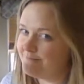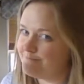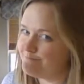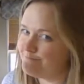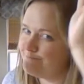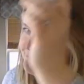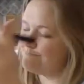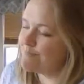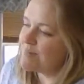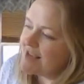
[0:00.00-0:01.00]

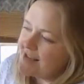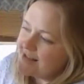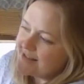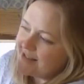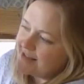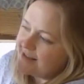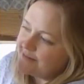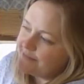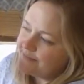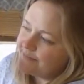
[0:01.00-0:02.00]
Mmm, tasty.
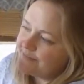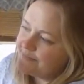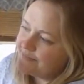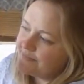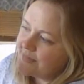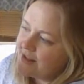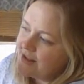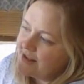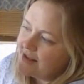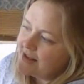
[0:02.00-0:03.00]

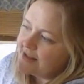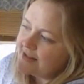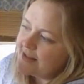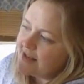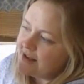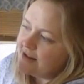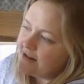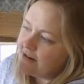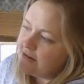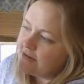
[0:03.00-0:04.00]

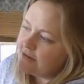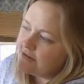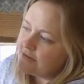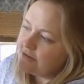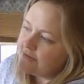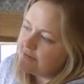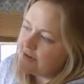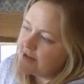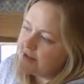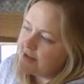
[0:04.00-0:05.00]

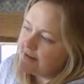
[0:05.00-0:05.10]
Celery.